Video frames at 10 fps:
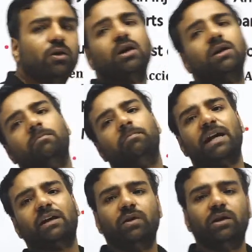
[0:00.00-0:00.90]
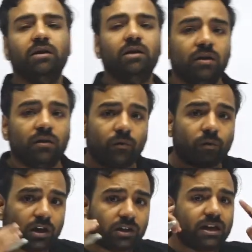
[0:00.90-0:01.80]
or backward.
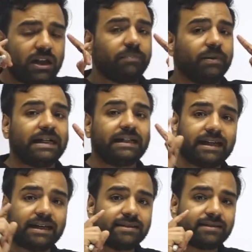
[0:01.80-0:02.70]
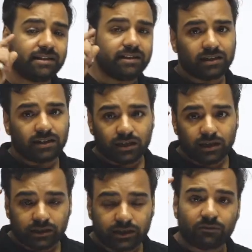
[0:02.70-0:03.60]
What will happen at that instant?
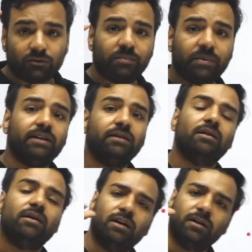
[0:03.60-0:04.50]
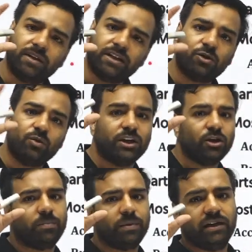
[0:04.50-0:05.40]
There would be an issue in your
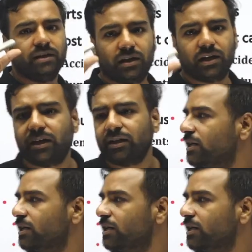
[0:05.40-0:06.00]
brain. Correct?